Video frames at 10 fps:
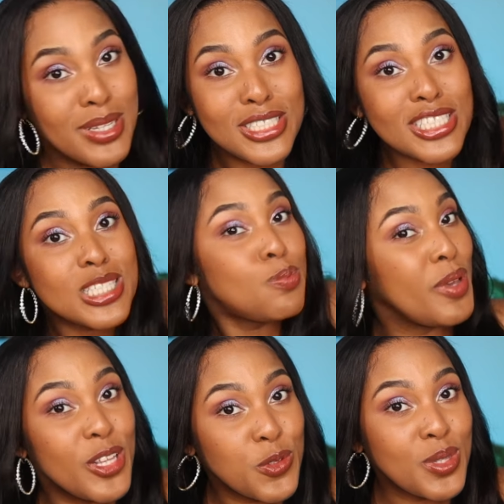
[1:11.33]
gonna just
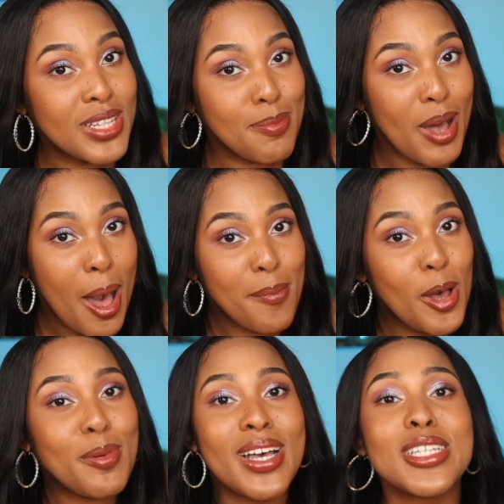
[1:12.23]
speed through the lip
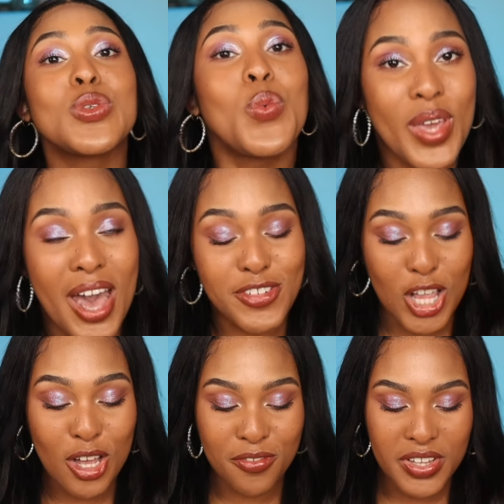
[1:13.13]
combo because we have a
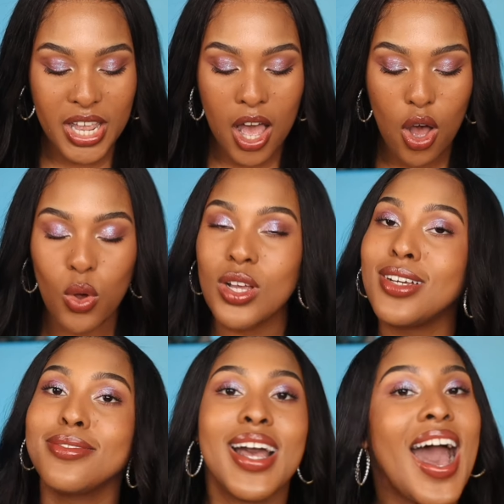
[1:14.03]
long video.
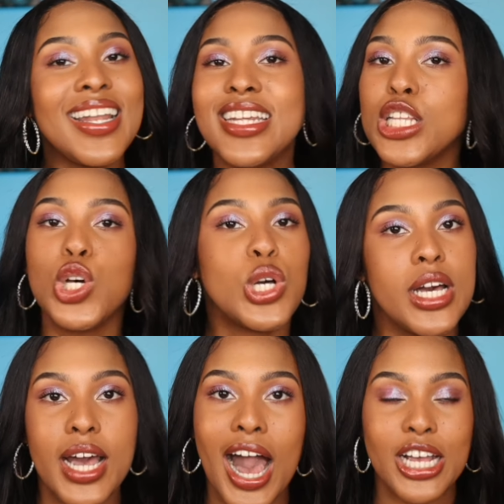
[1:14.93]
I did a little
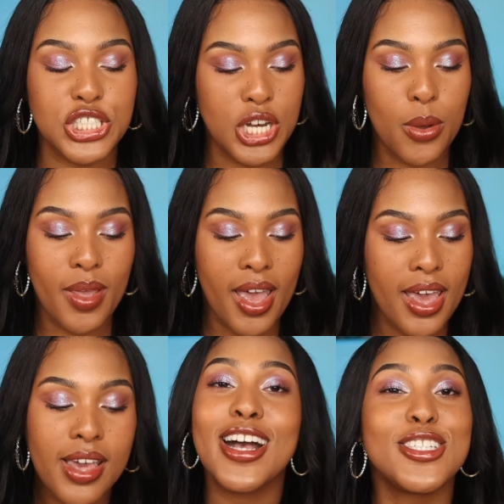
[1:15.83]
concoction,
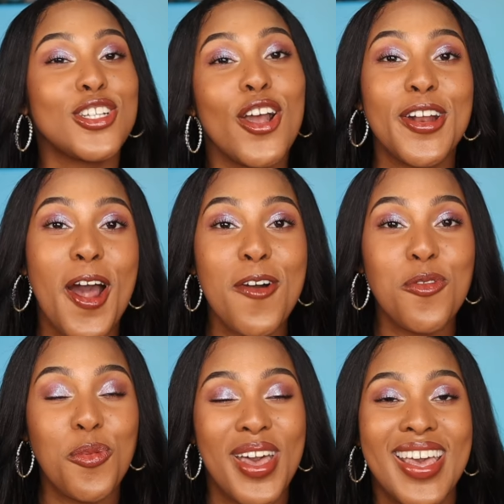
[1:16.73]
okay? I started
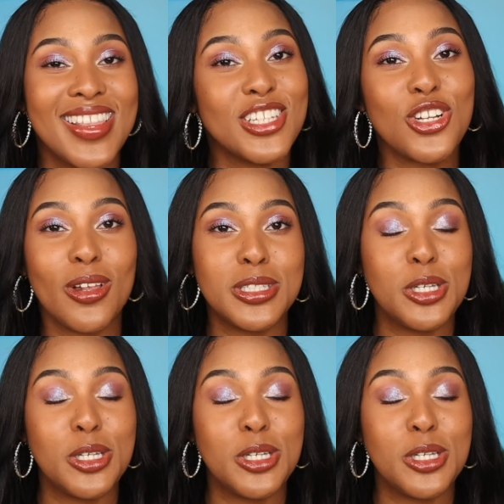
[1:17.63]
off with Charlotte